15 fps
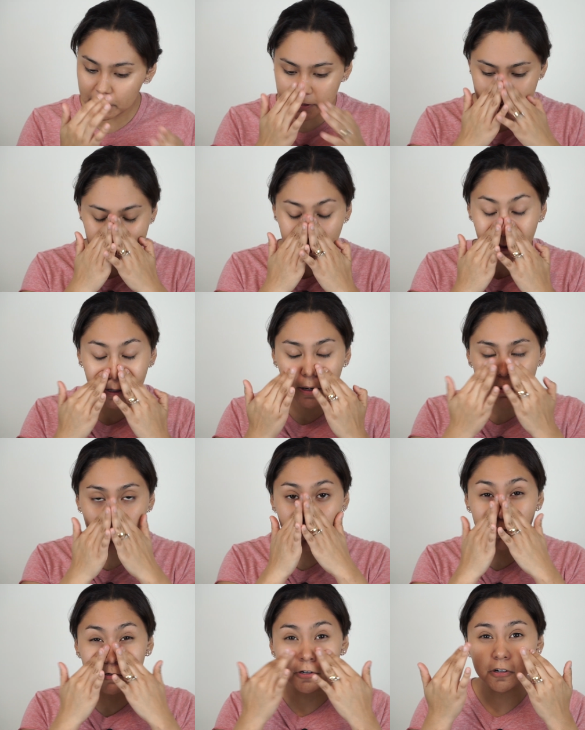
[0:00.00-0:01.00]
So
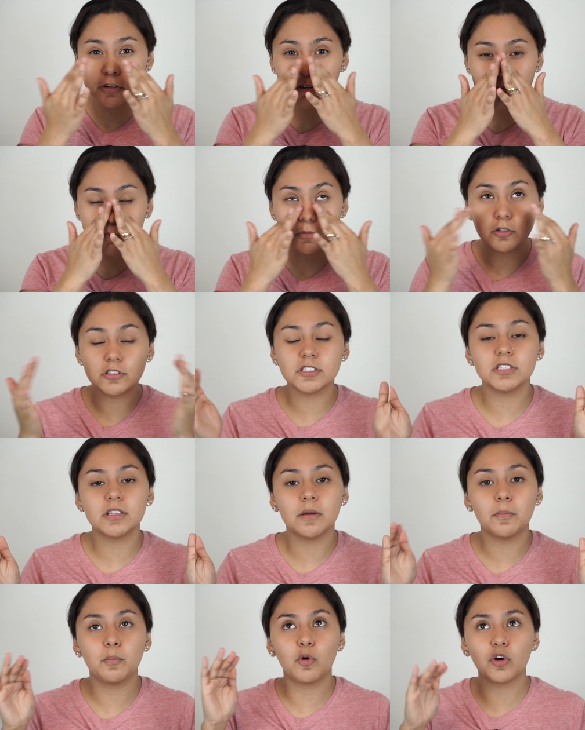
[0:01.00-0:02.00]
more
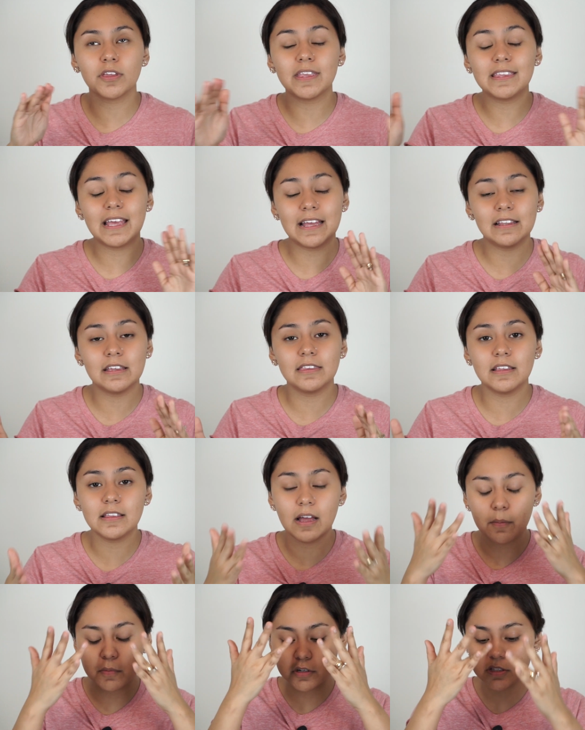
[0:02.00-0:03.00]
than anything,
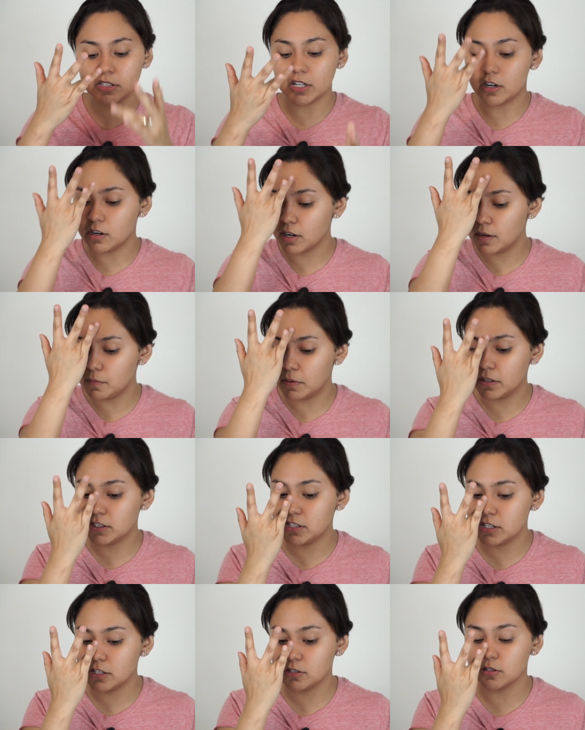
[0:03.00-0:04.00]
I'm gonna target my
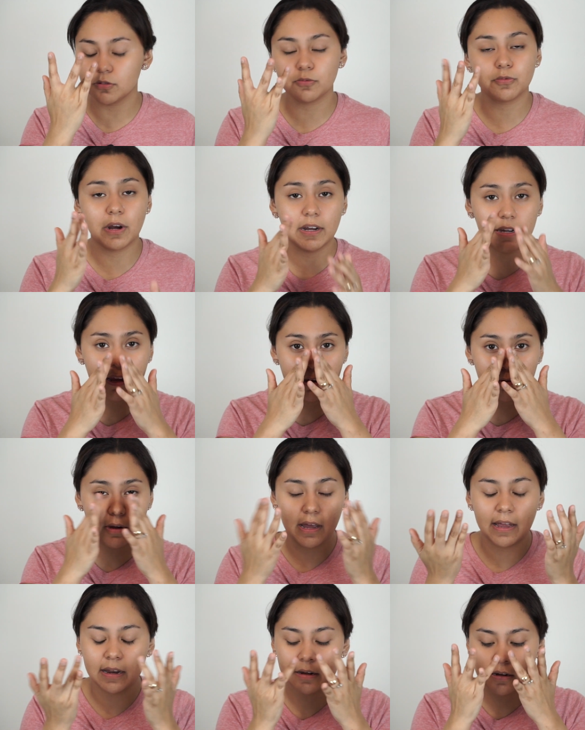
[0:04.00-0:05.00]
T-zone right now,
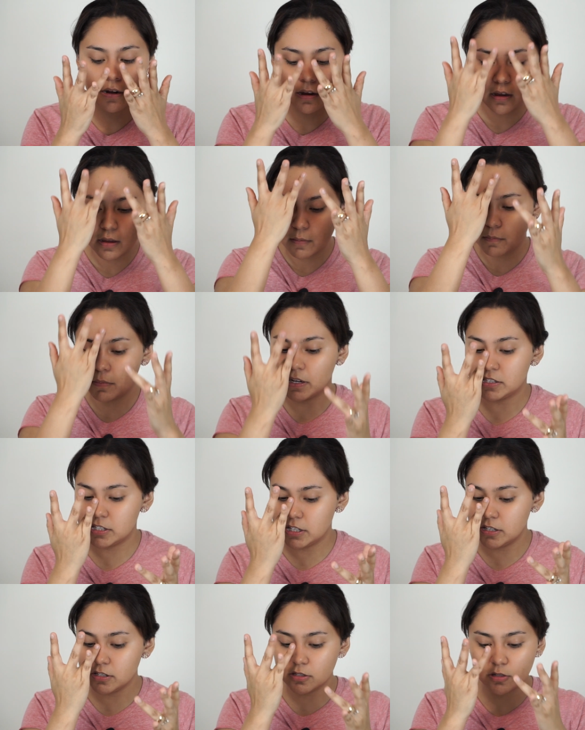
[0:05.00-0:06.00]
and my
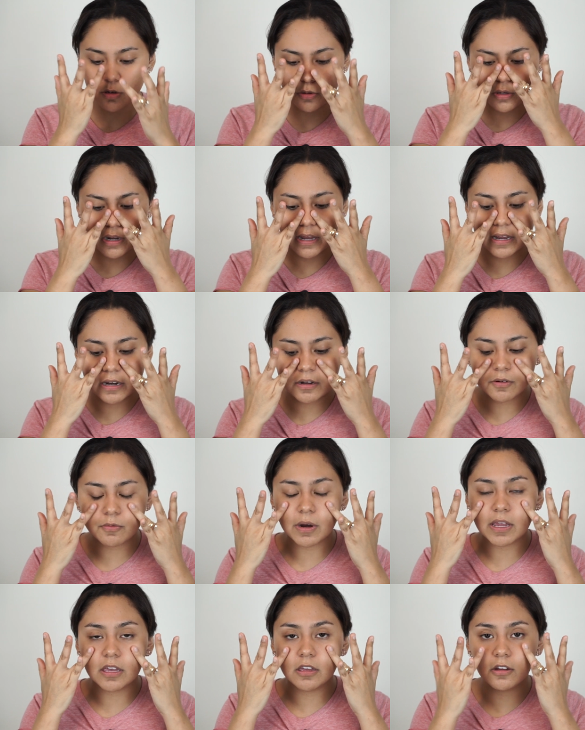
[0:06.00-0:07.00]
T-zone, and
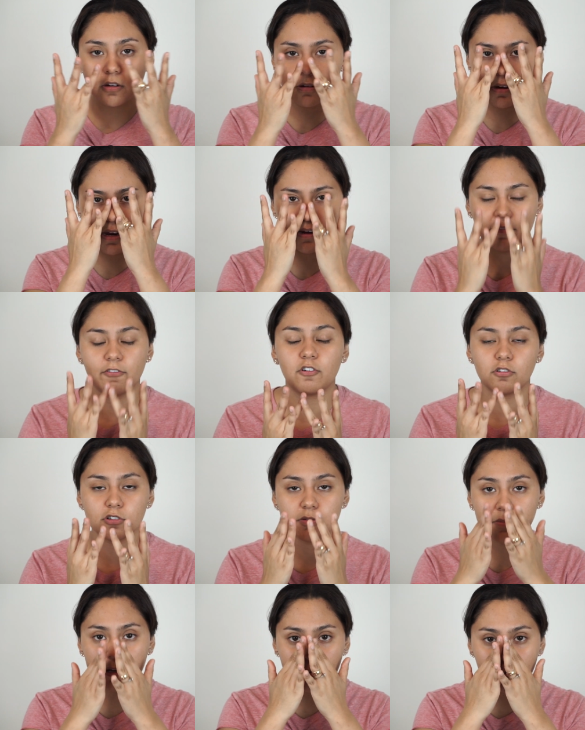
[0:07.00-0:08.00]
right here, and of
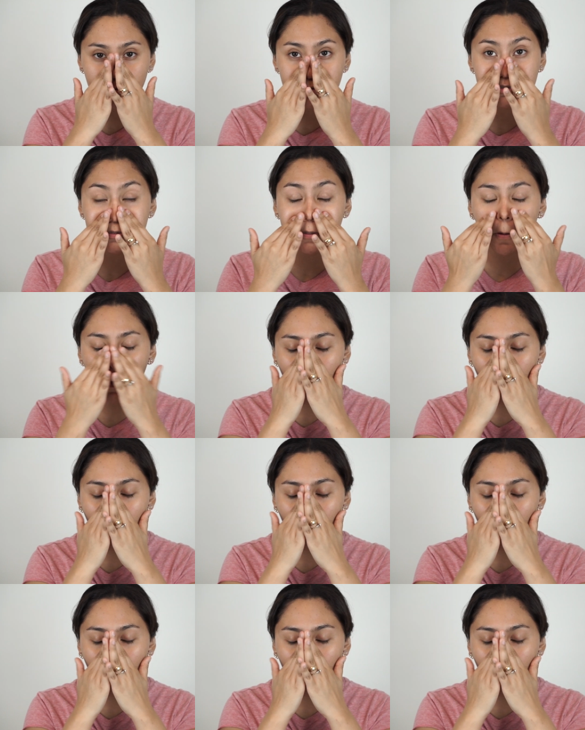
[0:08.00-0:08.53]
course my nose.